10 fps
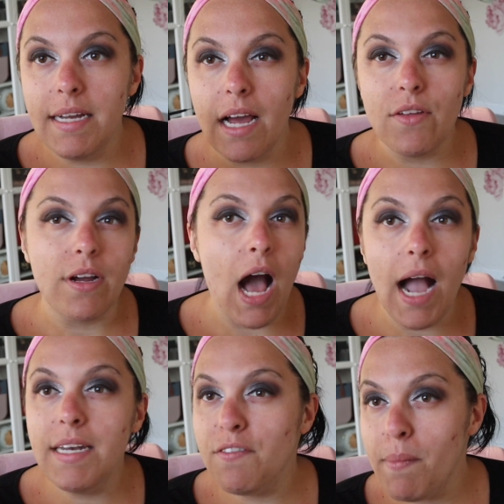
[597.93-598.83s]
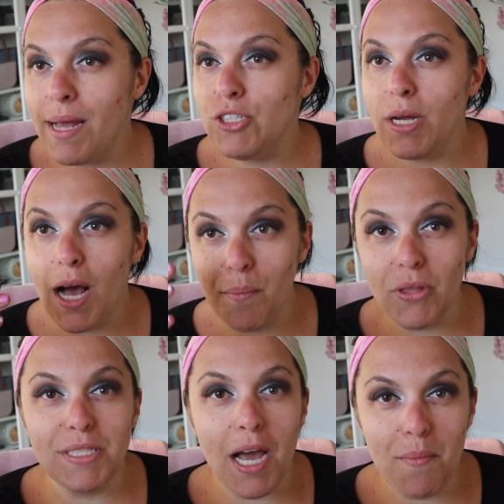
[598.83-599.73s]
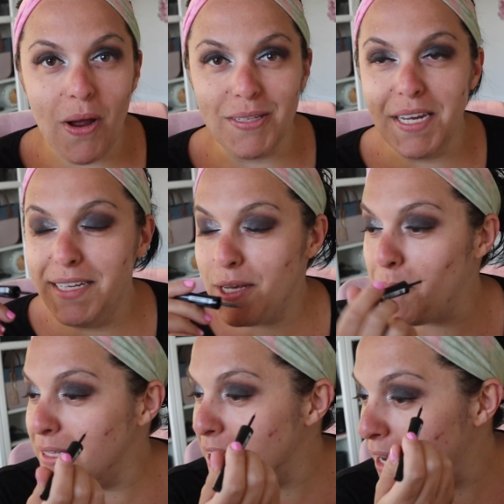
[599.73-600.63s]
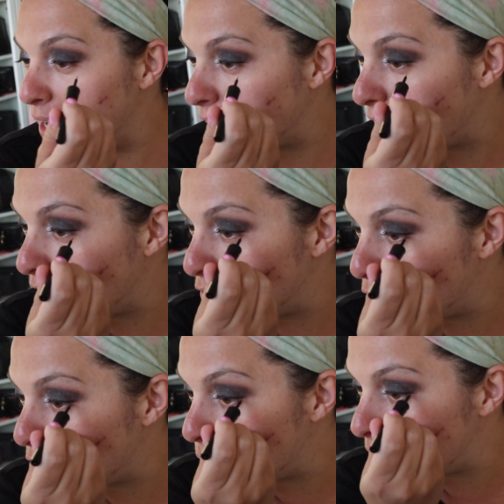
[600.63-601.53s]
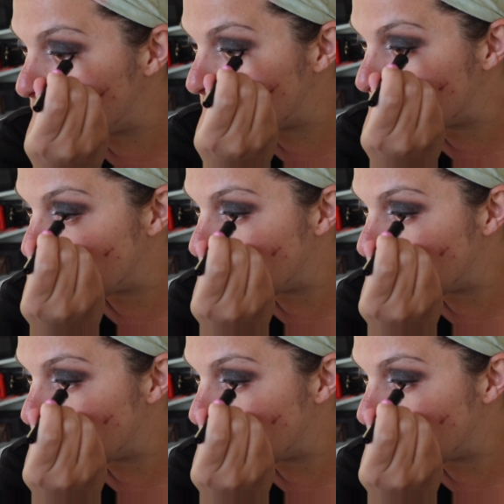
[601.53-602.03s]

Now they're kind of matching up. These eyebrows need to be done. I can't even focus.